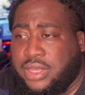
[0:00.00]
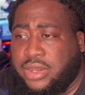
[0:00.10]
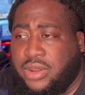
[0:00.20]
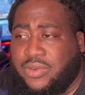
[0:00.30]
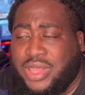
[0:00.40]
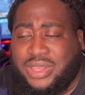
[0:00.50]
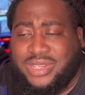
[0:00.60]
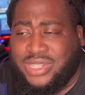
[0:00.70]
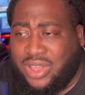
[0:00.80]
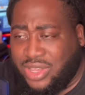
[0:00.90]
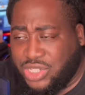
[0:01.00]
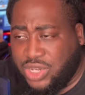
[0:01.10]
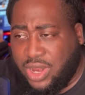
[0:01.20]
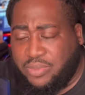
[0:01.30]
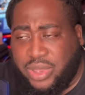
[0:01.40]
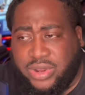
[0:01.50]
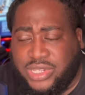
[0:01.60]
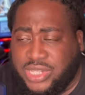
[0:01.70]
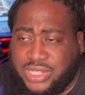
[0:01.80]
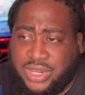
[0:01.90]
You know, whether it's all-star
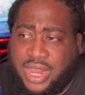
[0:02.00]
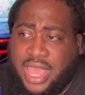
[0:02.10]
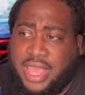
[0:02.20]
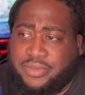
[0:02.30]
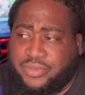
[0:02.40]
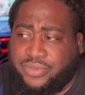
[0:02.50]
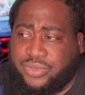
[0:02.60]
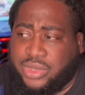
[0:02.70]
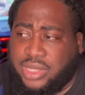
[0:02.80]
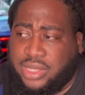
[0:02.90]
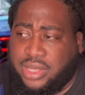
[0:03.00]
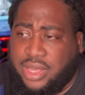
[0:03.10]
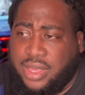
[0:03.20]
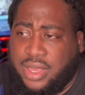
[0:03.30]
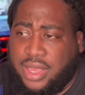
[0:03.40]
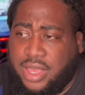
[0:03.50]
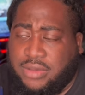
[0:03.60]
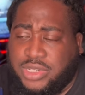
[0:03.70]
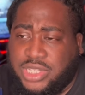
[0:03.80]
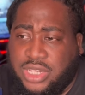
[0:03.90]
appearances or not,
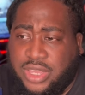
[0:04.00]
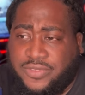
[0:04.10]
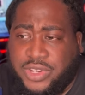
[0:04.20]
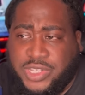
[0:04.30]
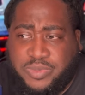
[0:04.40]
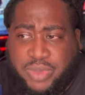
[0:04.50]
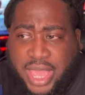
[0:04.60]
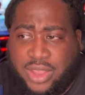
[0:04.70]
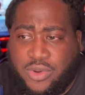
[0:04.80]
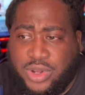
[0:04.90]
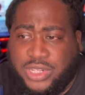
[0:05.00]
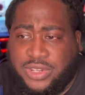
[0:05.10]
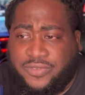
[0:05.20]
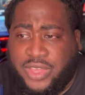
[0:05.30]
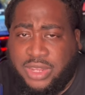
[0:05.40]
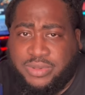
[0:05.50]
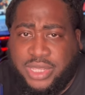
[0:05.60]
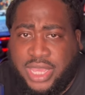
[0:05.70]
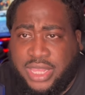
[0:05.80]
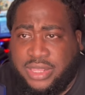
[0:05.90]
I'm just looking for this backcourt to develop
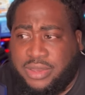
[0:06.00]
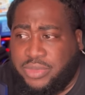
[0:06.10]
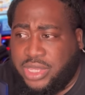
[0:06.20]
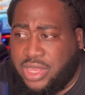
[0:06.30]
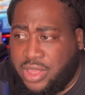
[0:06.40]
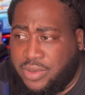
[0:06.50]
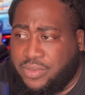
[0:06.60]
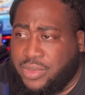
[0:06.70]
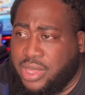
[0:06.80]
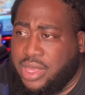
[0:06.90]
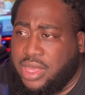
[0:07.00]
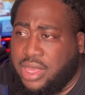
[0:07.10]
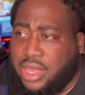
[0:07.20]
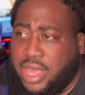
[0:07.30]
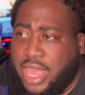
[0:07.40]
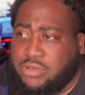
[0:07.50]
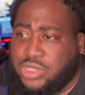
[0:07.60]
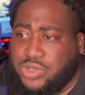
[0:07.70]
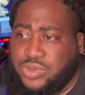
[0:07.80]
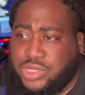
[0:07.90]
together and become an
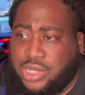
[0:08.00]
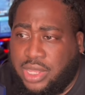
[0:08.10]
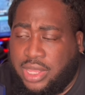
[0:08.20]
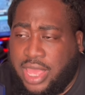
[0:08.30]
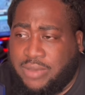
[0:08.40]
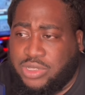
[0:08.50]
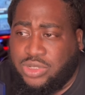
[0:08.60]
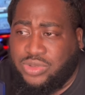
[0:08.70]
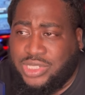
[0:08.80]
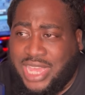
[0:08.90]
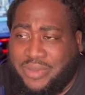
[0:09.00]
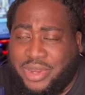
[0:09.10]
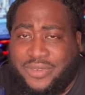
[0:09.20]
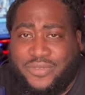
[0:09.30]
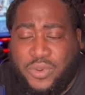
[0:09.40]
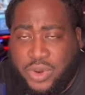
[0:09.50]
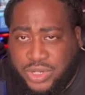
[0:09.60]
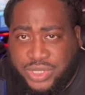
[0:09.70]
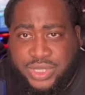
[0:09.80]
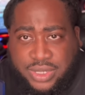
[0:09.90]
absolute dominant
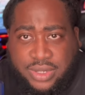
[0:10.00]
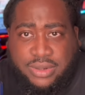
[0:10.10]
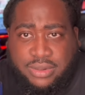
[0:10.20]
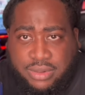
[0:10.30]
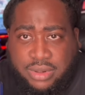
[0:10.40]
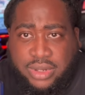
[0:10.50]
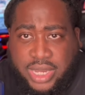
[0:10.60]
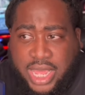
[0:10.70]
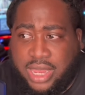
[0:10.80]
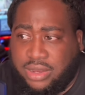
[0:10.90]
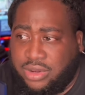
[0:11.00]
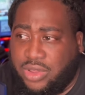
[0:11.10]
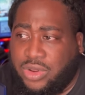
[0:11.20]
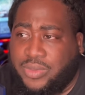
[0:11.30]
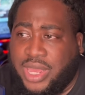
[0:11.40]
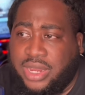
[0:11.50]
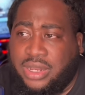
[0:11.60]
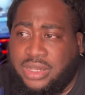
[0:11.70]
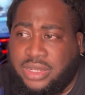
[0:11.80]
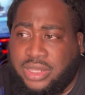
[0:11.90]
force that, you know, nobody
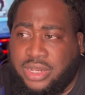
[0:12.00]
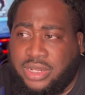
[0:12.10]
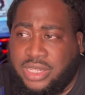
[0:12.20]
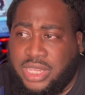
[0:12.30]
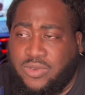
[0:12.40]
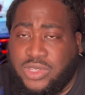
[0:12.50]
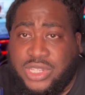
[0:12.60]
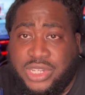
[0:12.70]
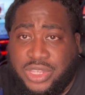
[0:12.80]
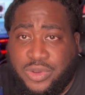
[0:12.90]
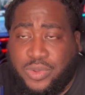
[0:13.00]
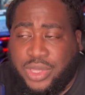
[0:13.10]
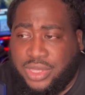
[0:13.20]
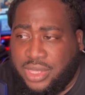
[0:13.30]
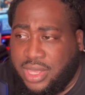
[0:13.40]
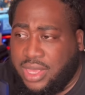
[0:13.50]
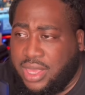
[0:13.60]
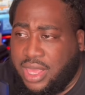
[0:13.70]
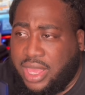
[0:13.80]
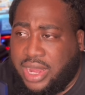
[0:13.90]
in the league wants to deal with.
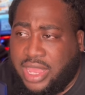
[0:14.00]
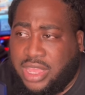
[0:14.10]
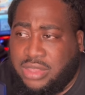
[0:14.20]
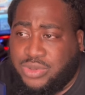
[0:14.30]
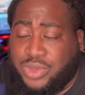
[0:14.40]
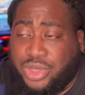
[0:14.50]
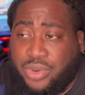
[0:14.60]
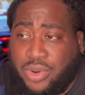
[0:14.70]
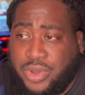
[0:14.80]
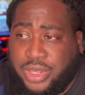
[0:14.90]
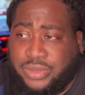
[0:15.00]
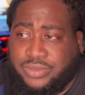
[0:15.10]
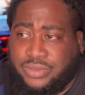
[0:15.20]
And that comes with growing